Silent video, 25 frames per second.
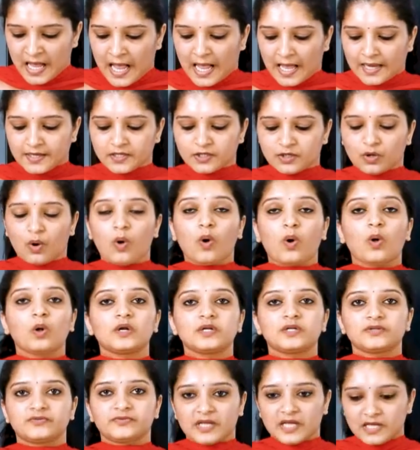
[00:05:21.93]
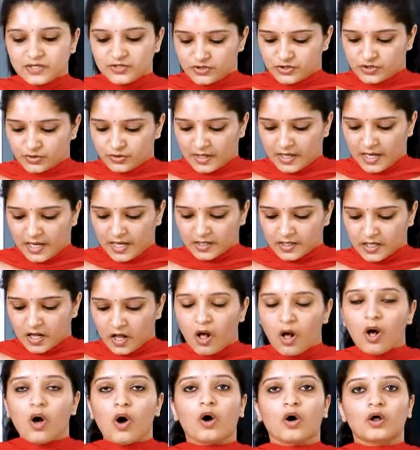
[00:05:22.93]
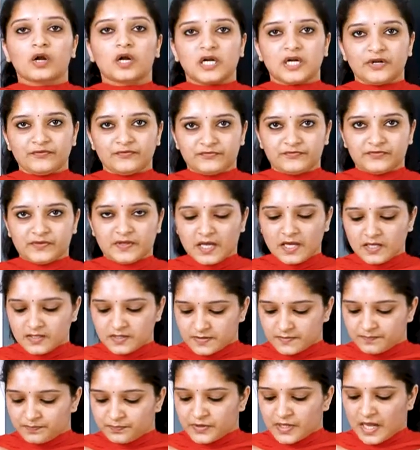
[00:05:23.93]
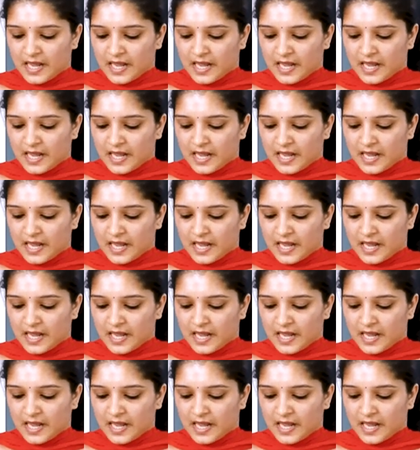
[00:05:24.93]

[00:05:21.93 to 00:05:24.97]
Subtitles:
and it holds things together or lift things.